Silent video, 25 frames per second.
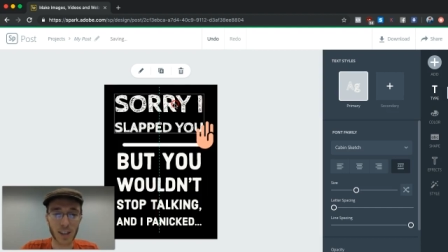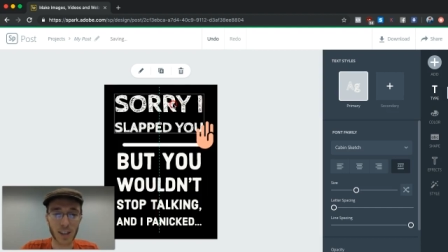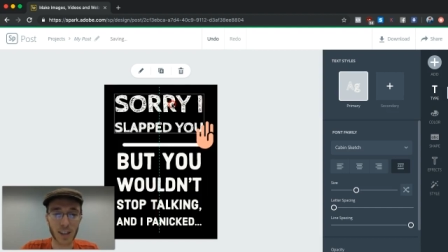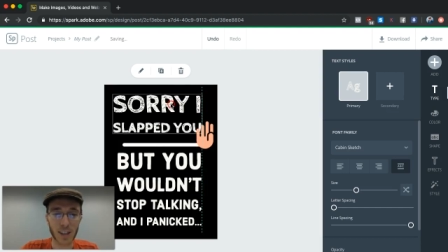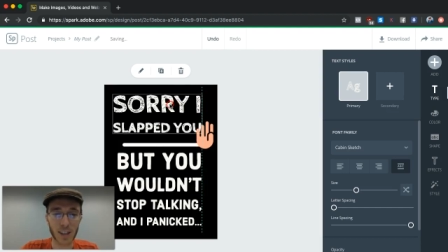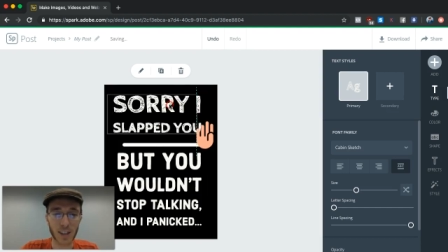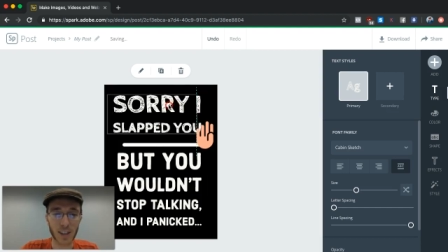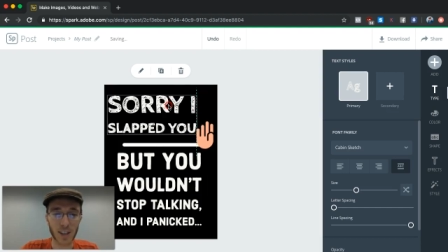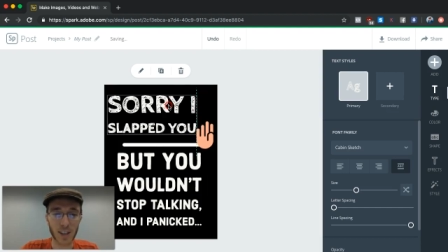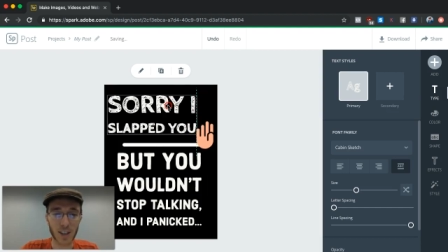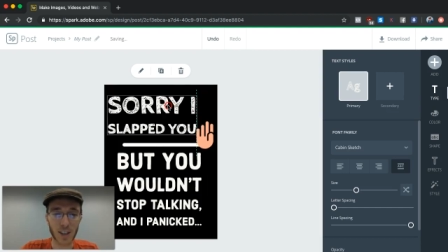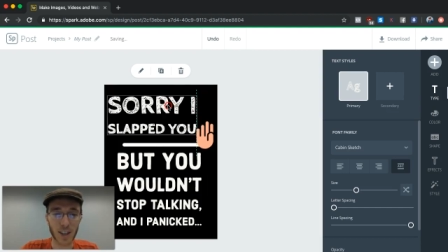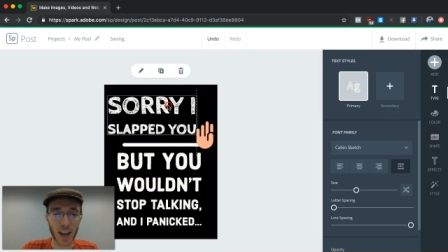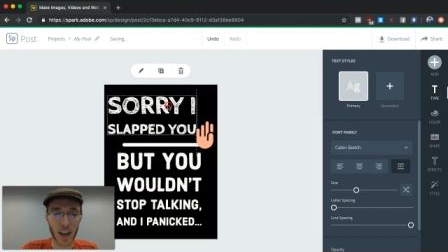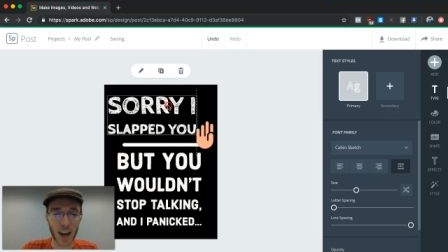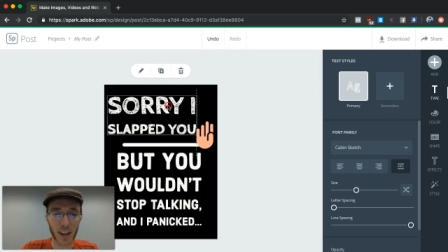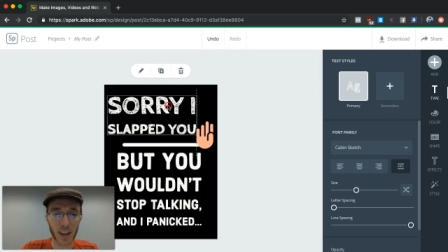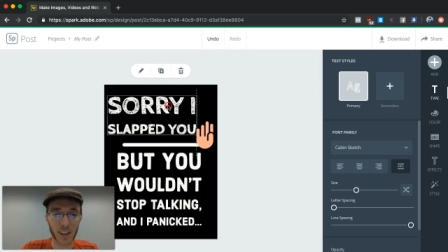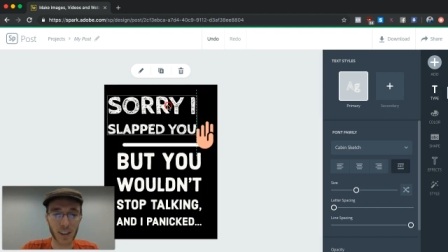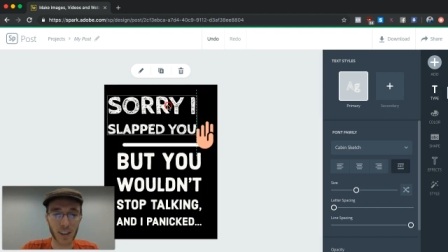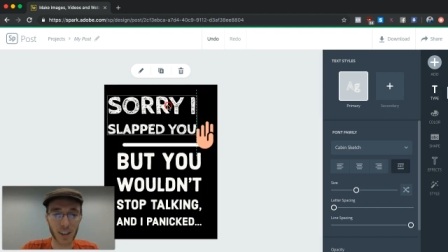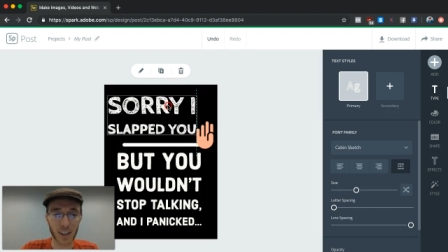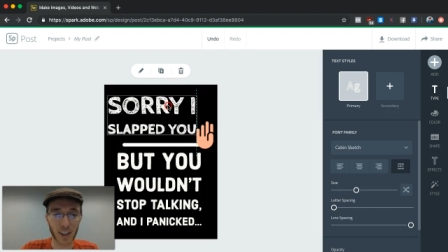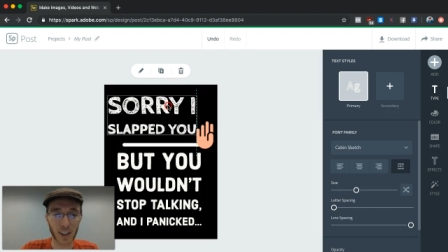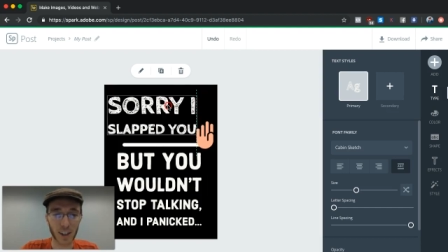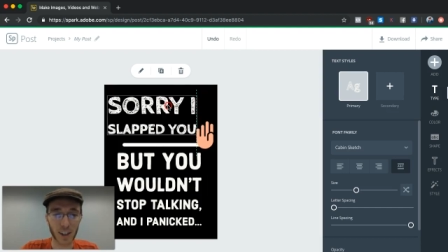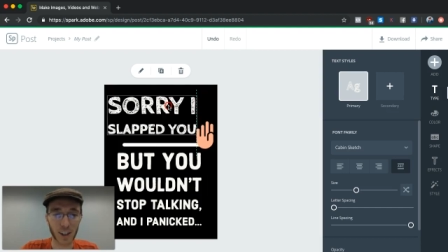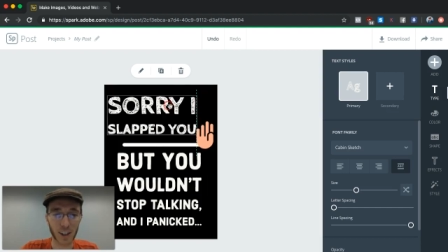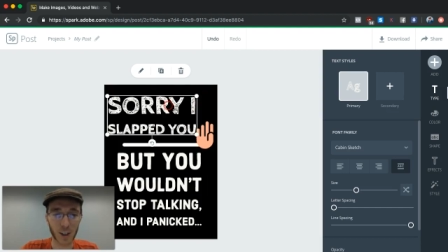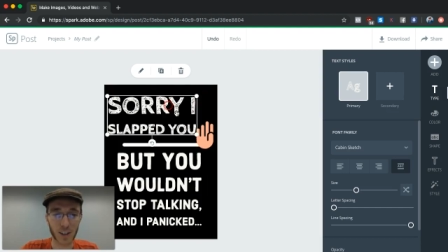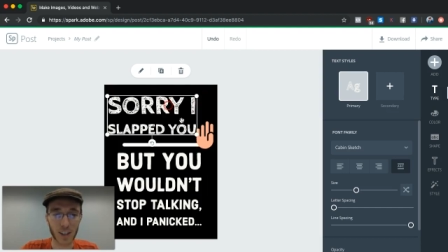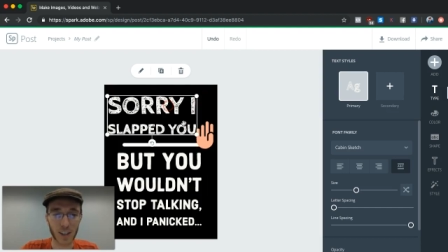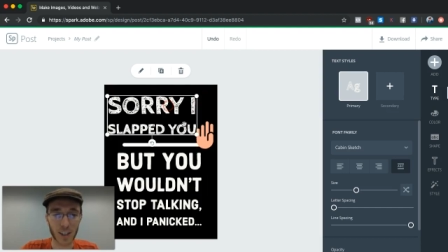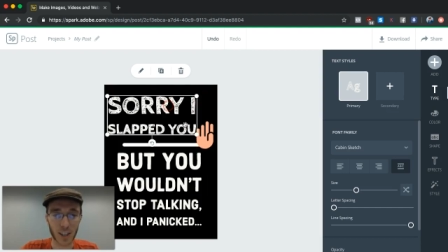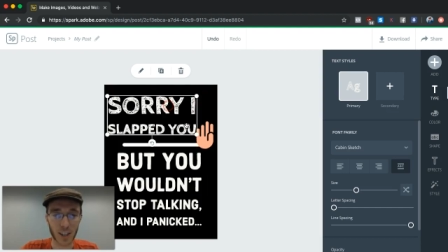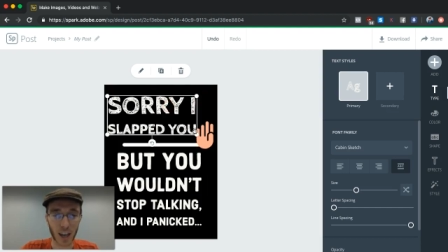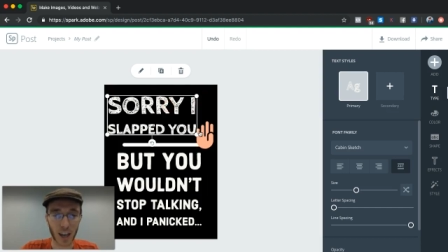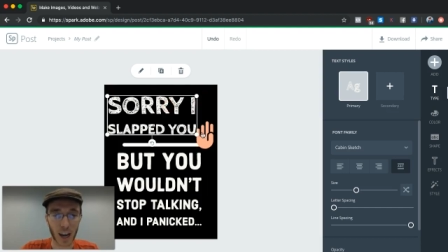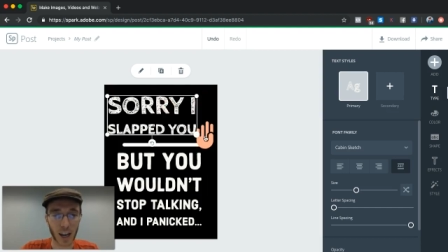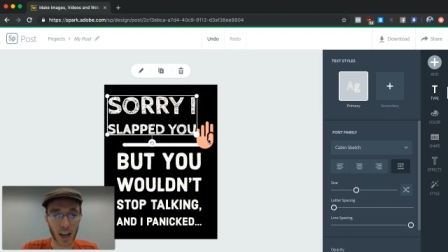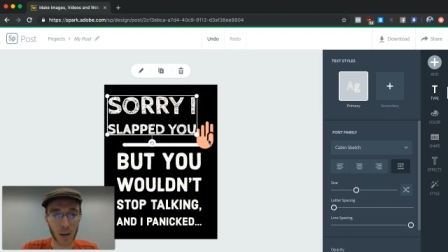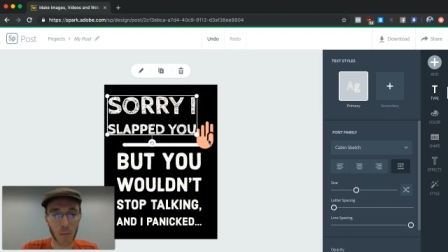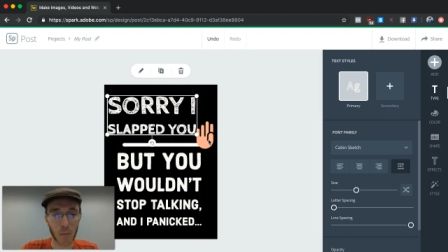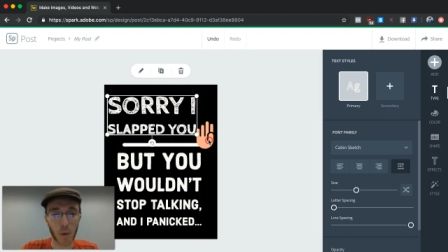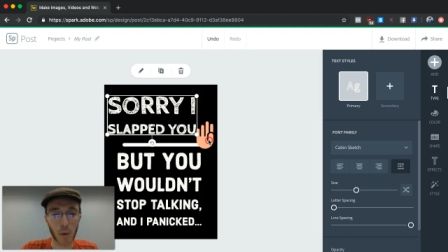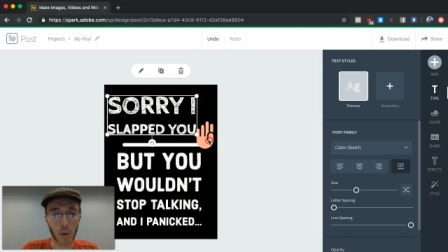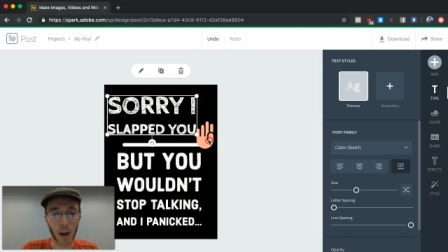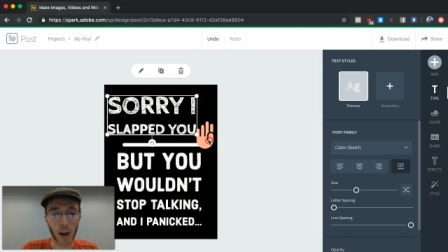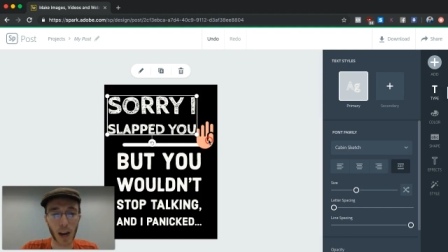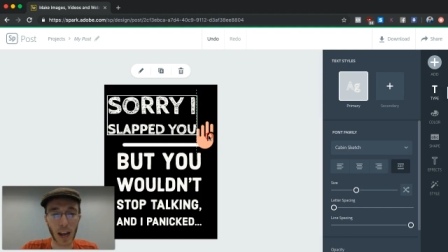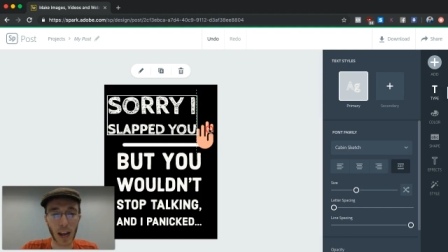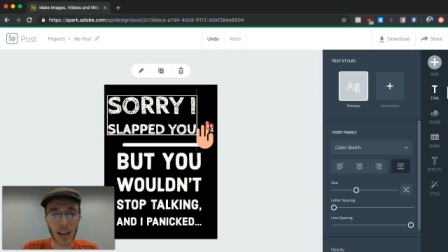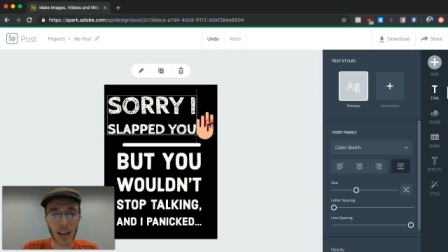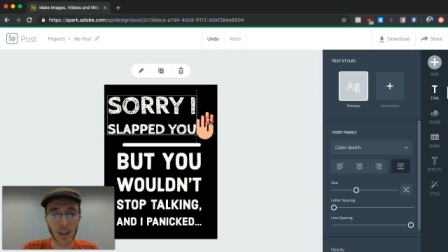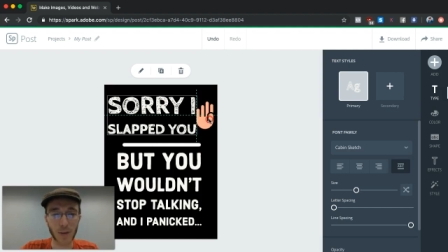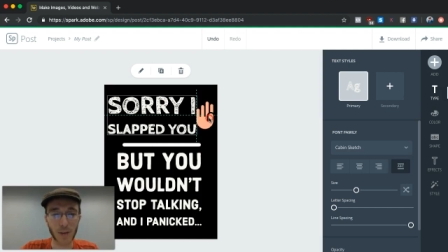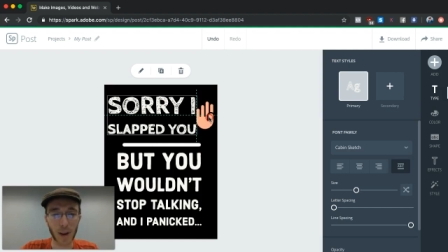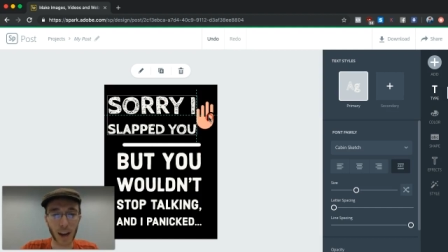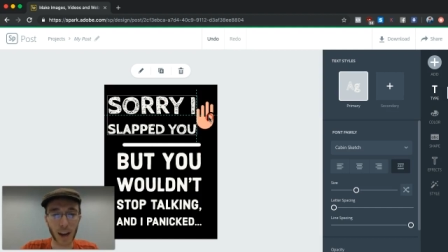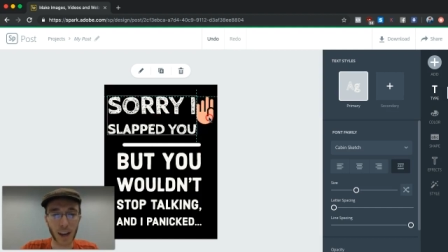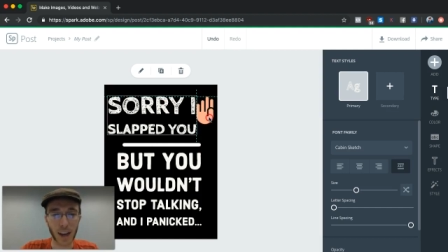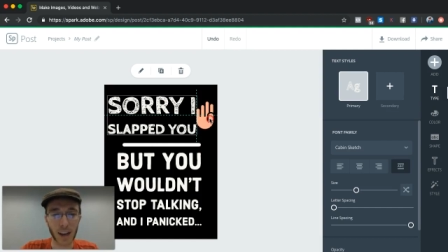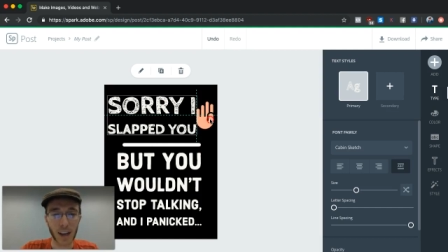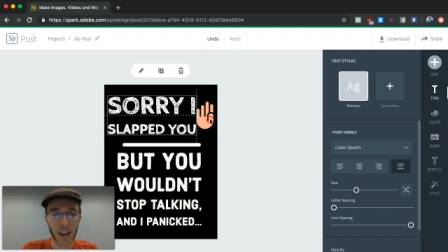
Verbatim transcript: this is not a good design. But anyway,